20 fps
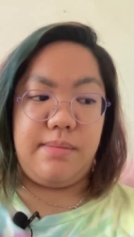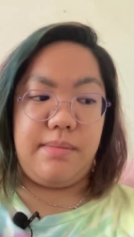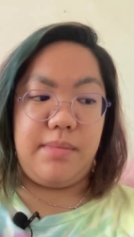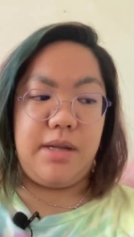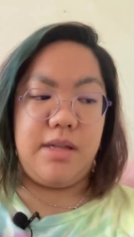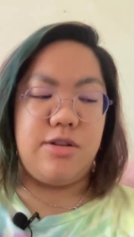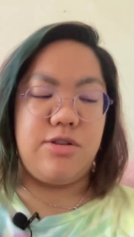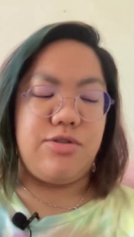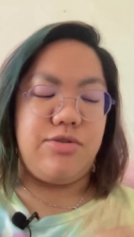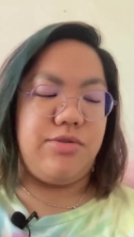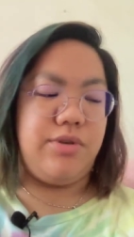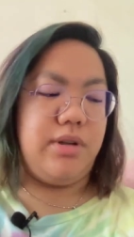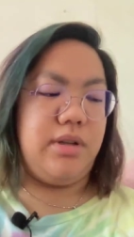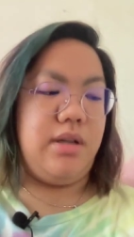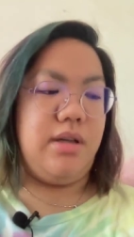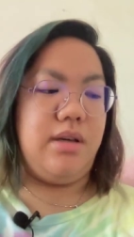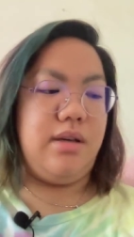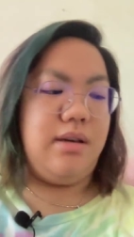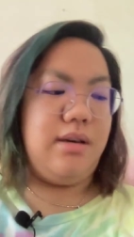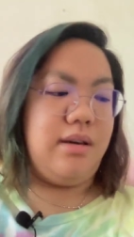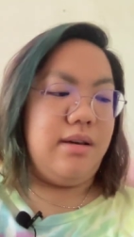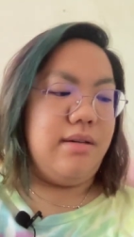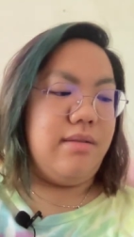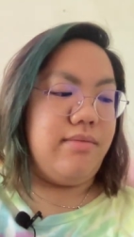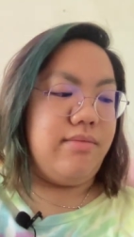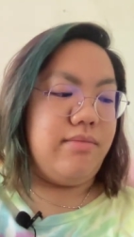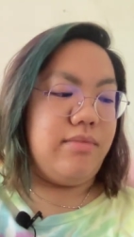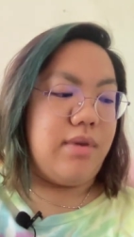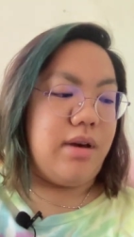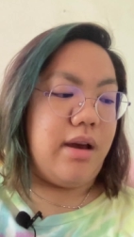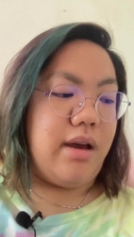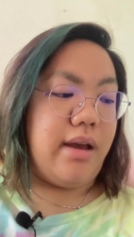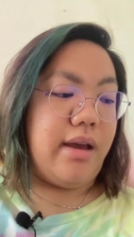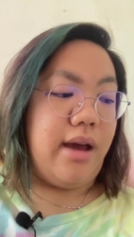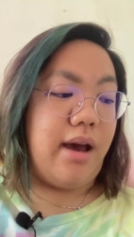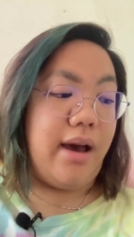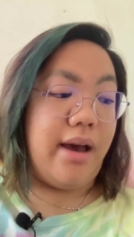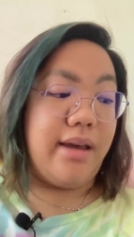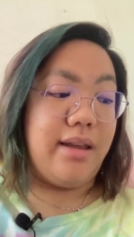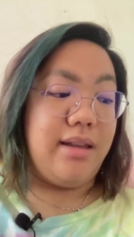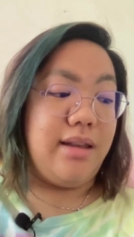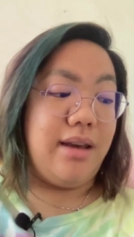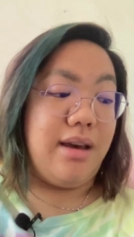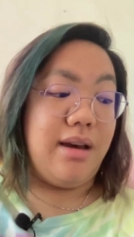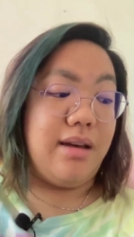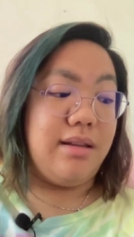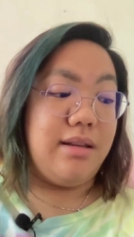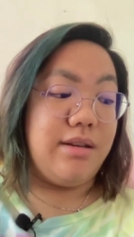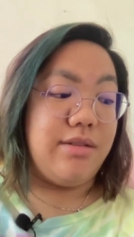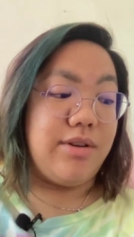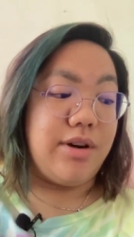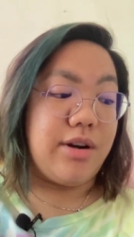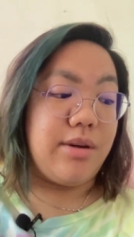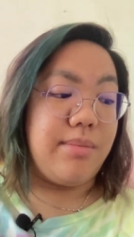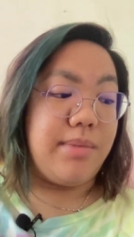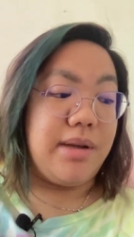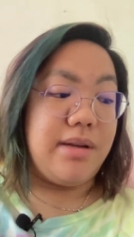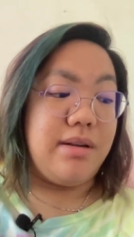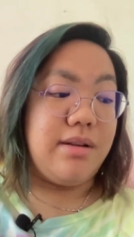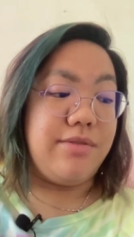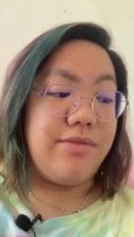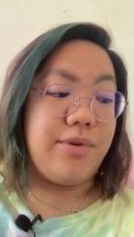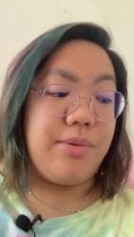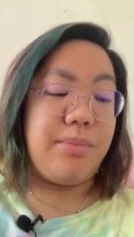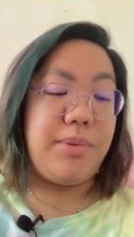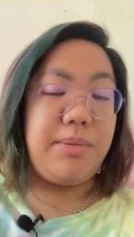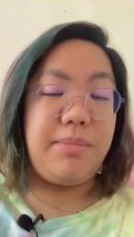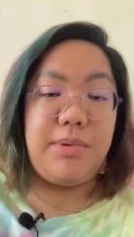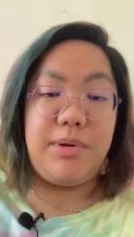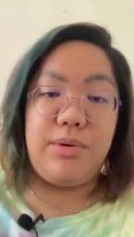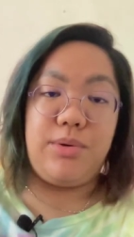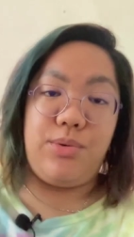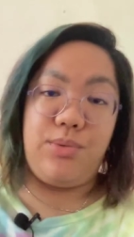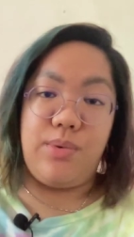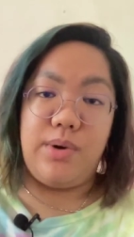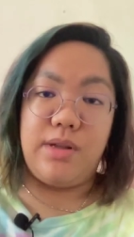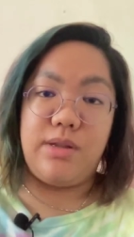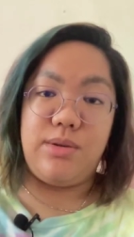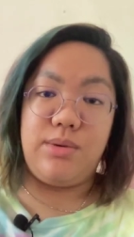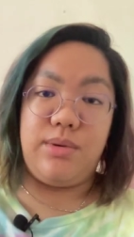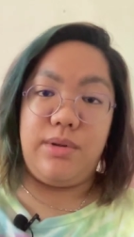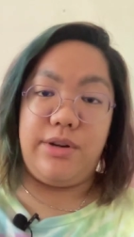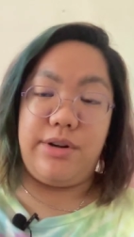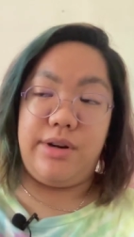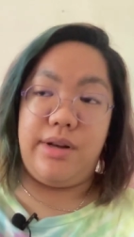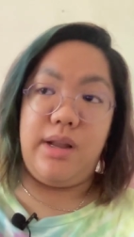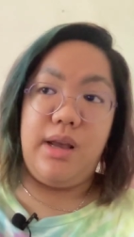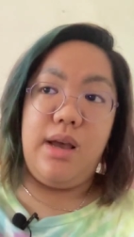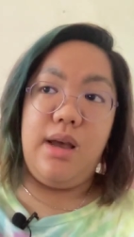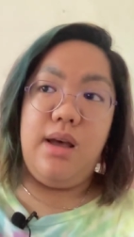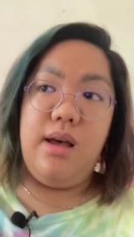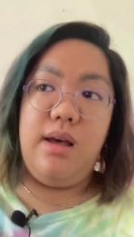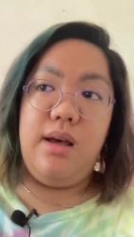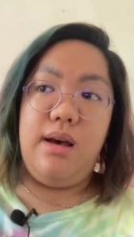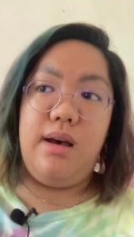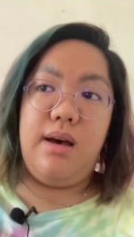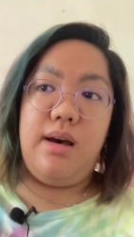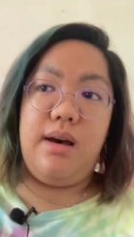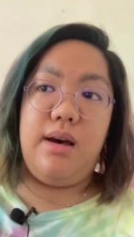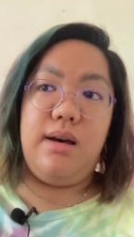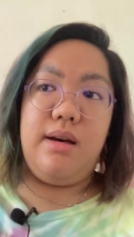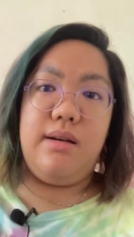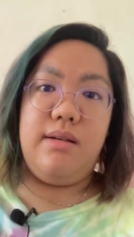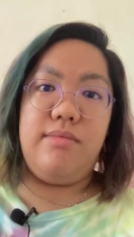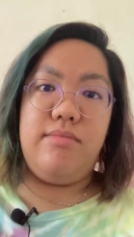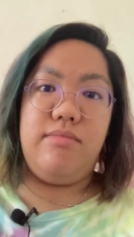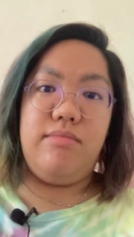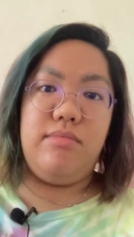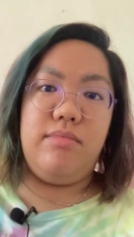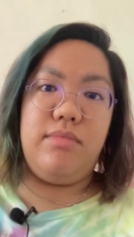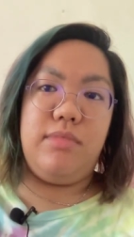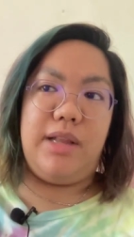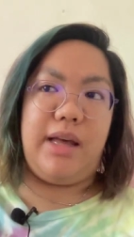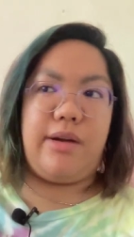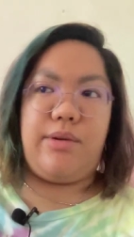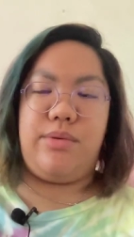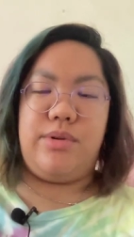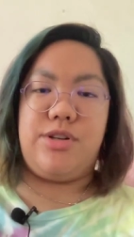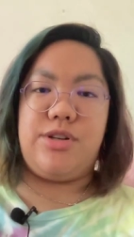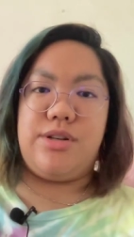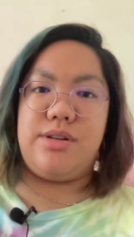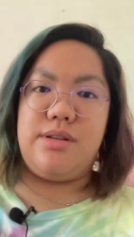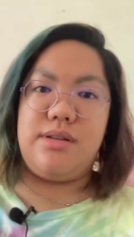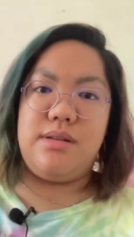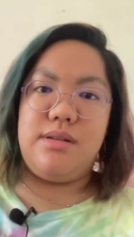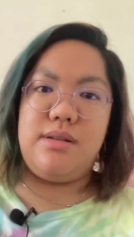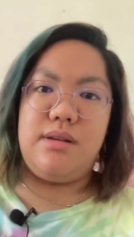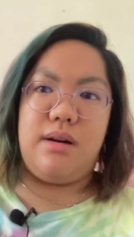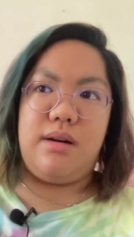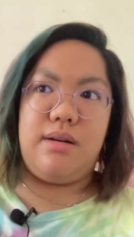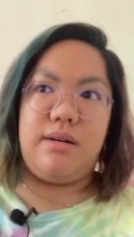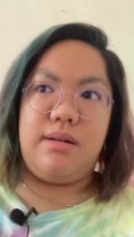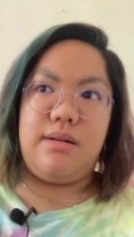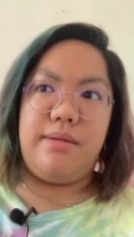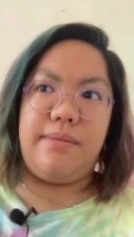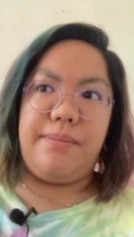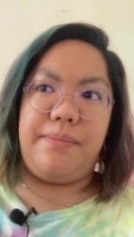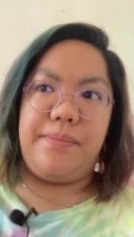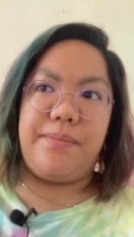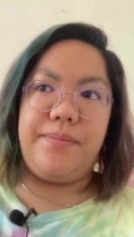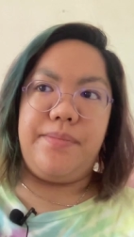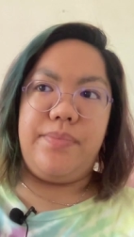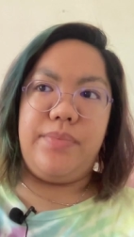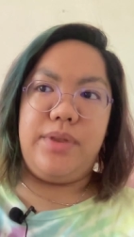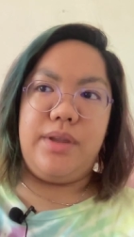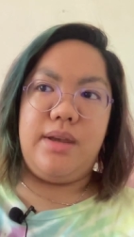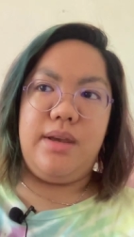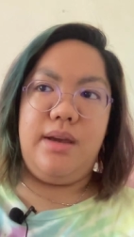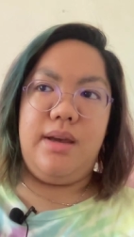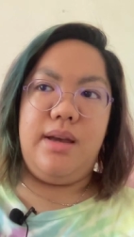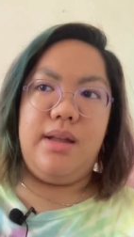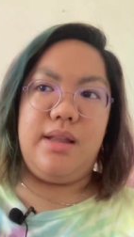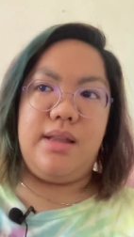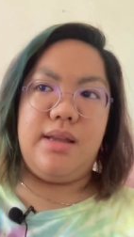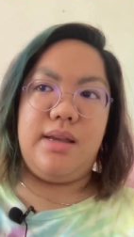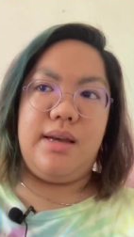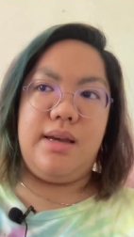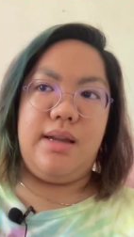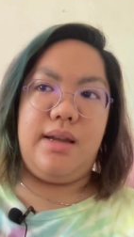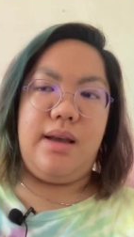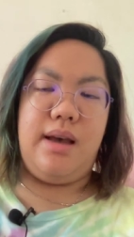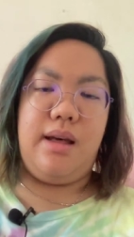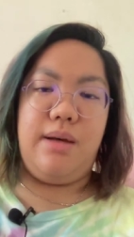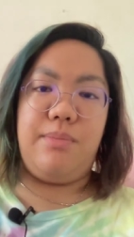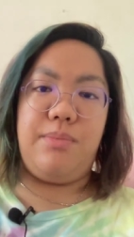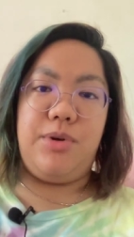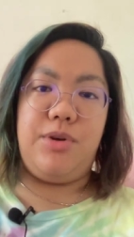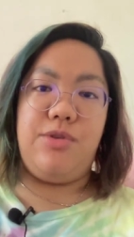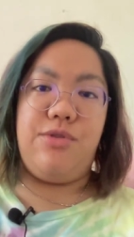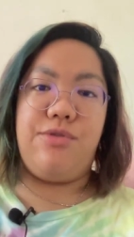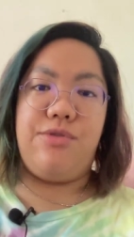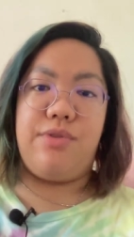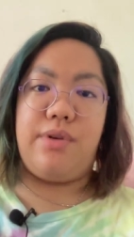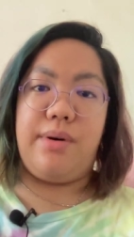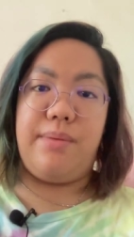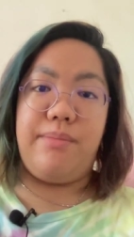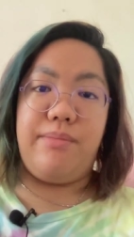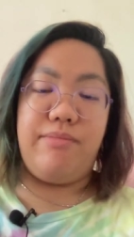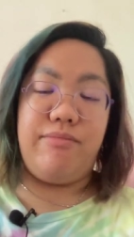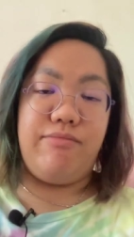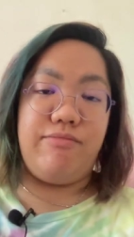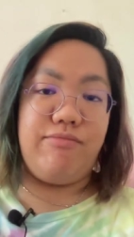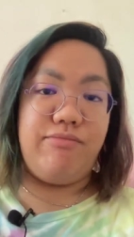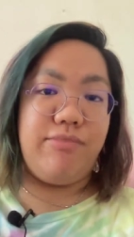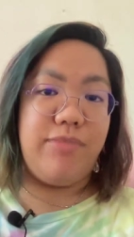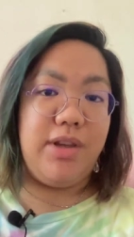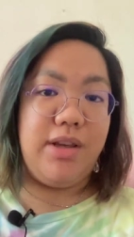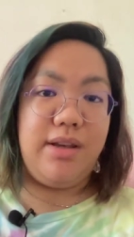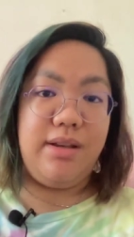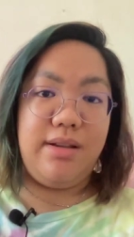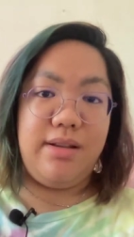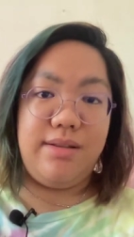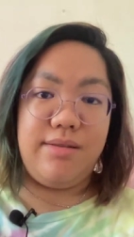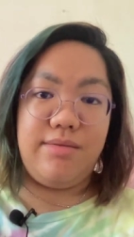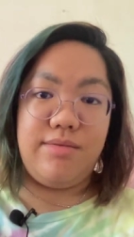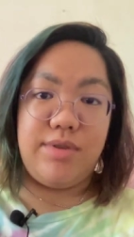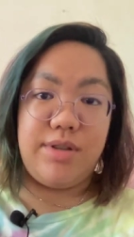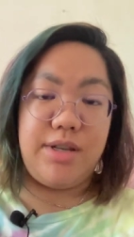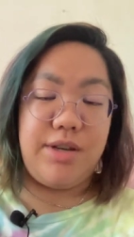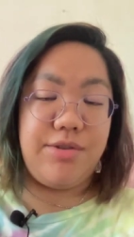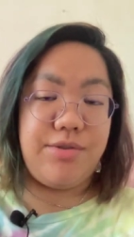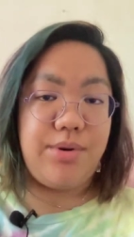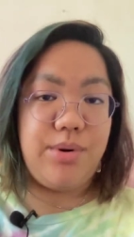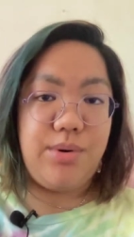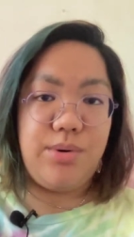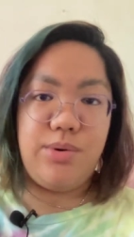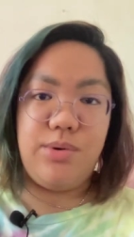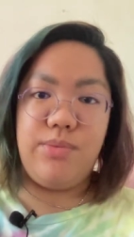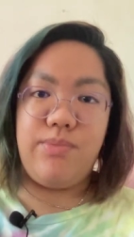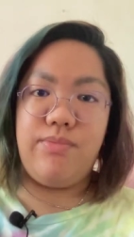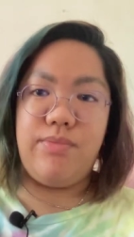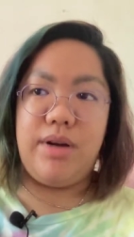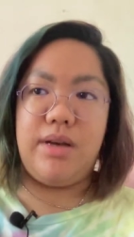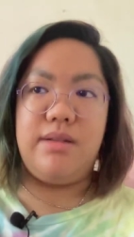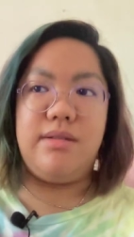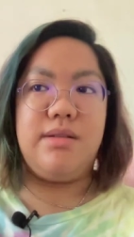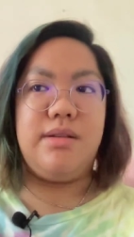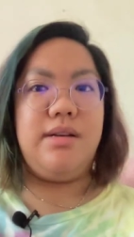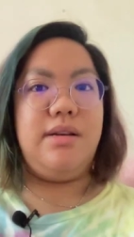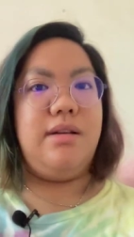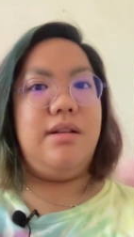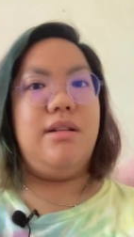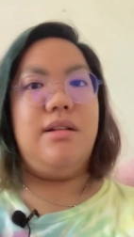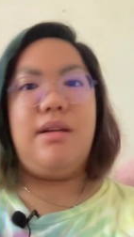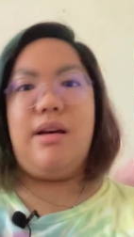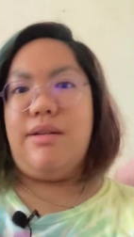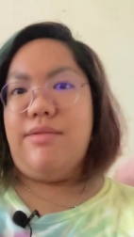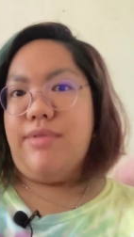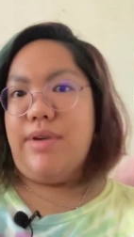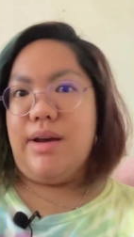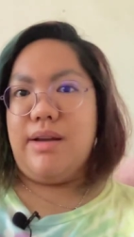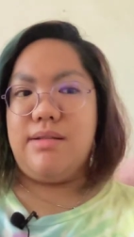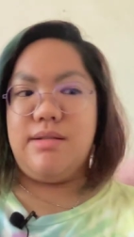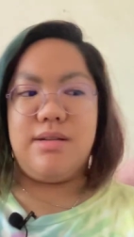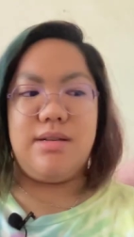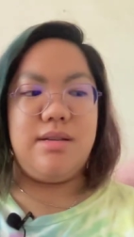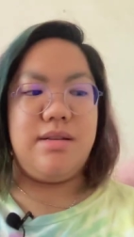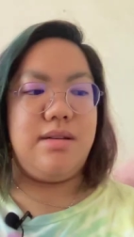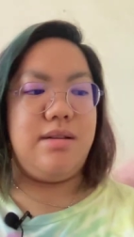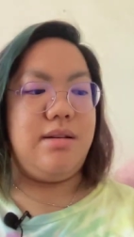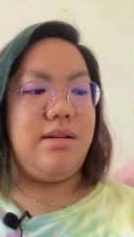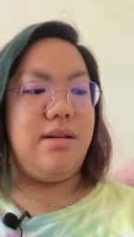It's really, I highly, highly recommend it for people who want to learn languages. It can help you from zero until advanced.